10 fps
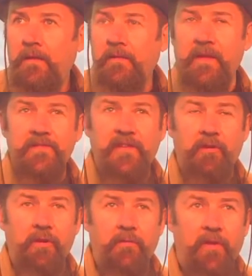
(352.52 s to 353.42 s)
The
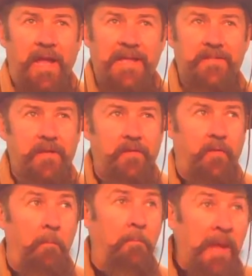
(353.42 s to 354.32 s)
interior of Alaska
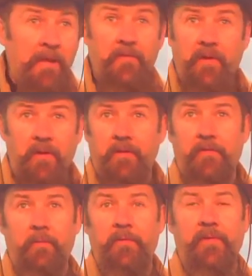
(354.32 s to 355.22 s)
is amazing in the
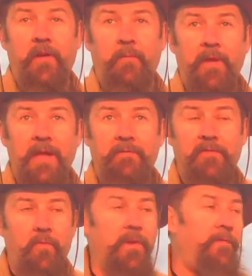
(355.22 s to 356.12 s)
summertime. We have
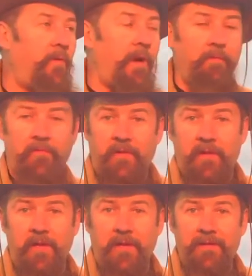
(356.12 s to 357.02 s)
24-hour
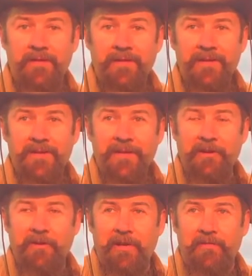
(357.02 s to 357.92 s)
sunlight.
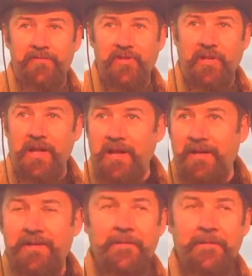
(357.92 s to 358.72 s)
Here it is July,